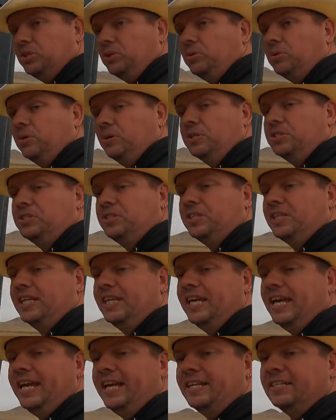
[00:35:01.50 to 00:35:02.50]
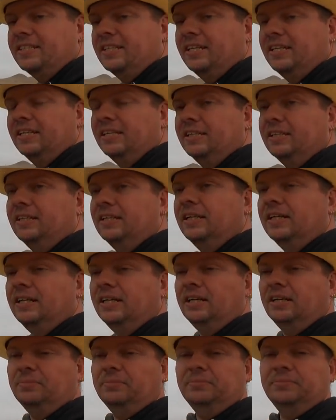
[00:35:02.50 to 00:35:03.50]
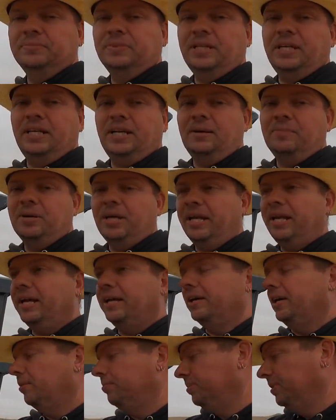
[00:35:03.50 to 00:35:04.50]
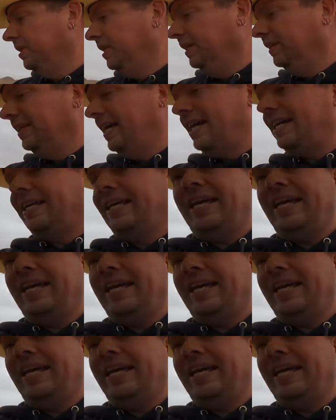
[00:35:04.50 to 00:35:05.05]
towards the gate, um, and I'm going to head up and get that